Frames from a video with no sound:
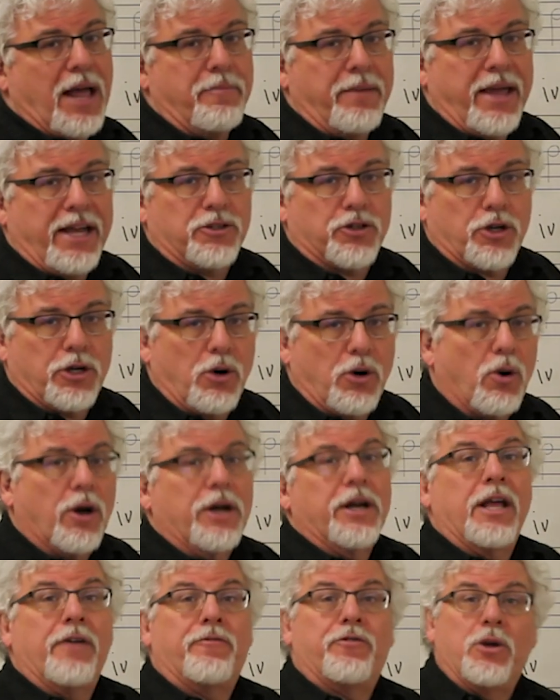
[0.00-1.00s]
major chord.
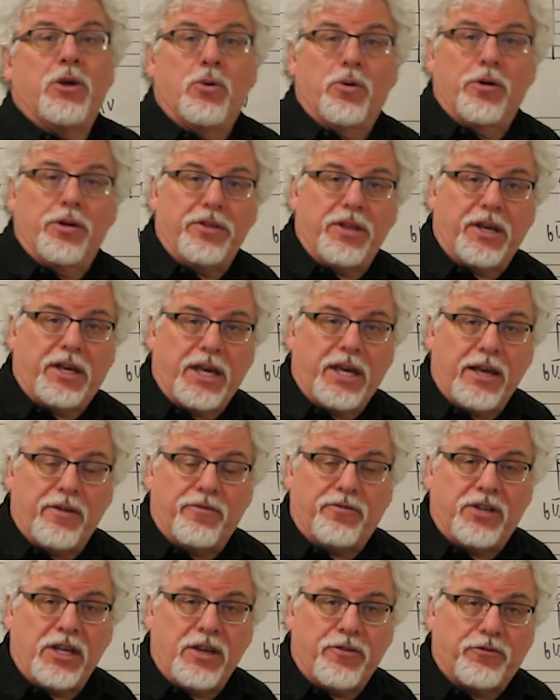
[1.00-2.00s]
If you were in the key
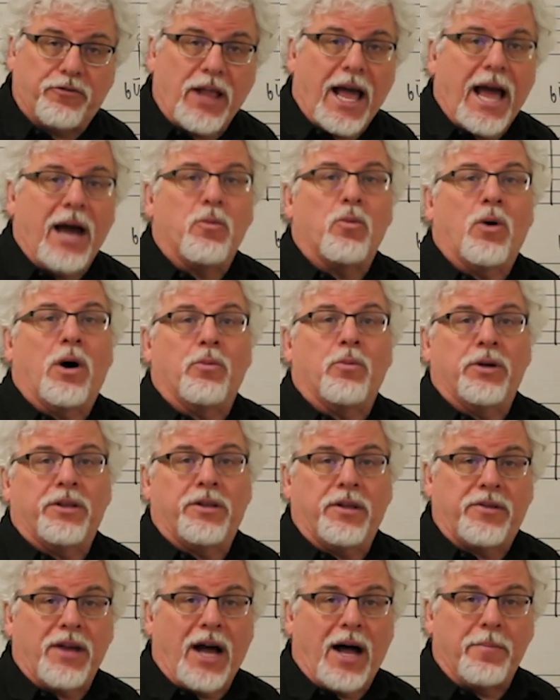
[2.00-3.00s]
of D flat, what would
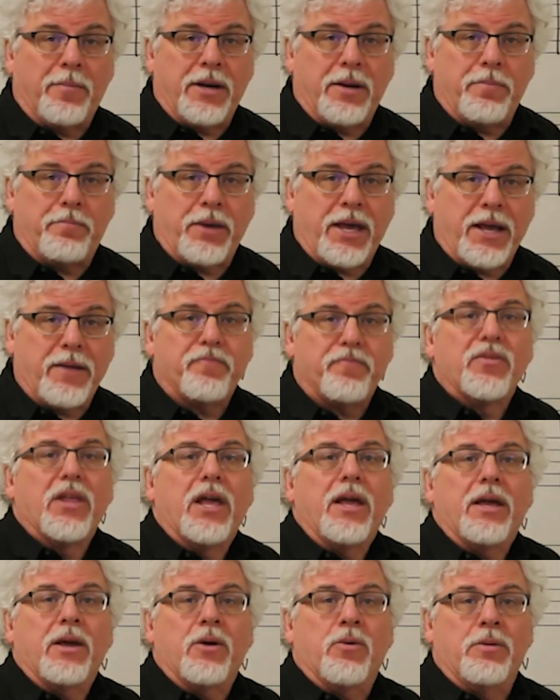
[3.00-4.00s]
the dominant be?
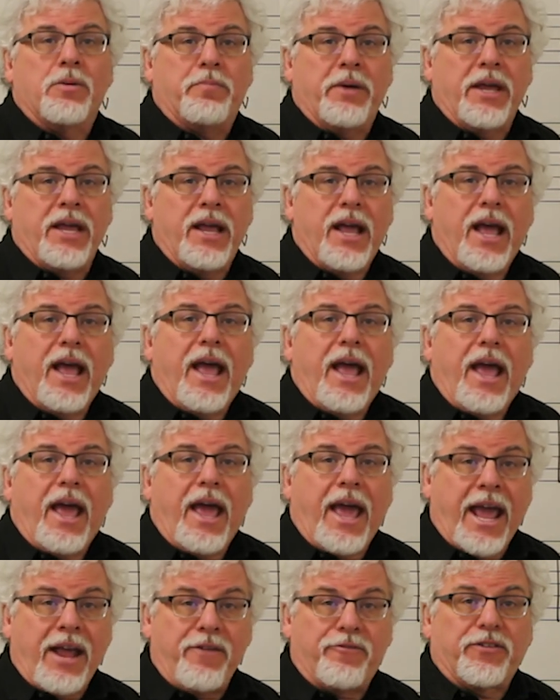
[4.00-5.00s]
It would be
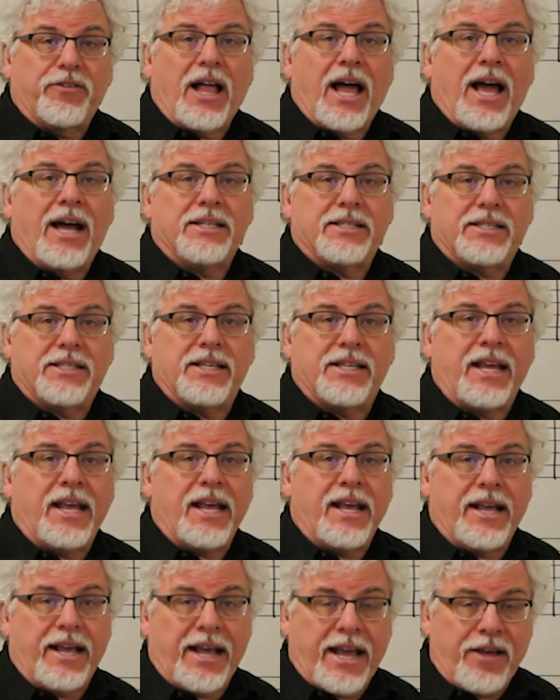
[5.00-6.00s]
A flat,
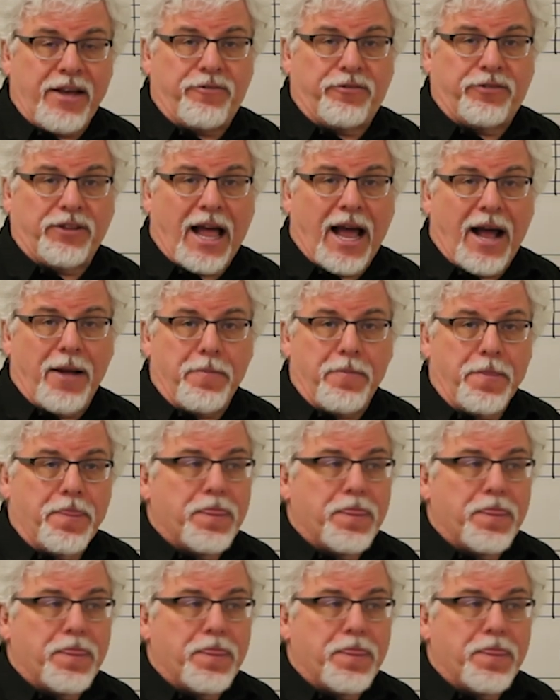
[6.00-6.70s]
C, E flat.